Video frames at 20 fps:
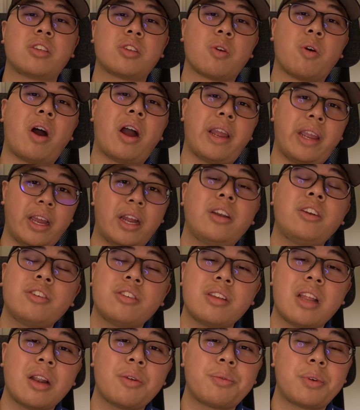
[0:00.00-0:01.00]
So I
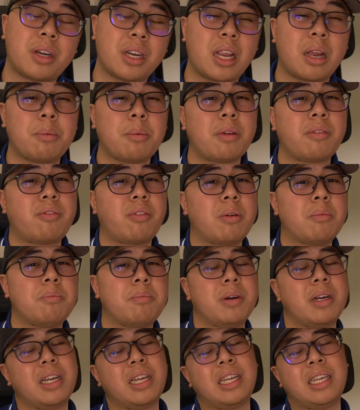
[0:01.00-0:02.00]
understand where you're coming
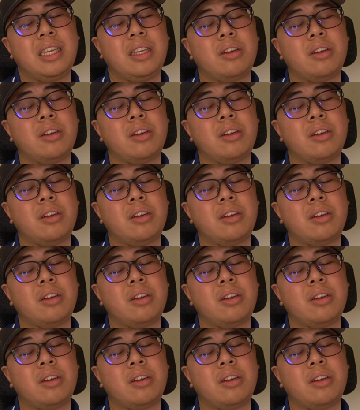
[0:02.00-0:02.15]
from, but,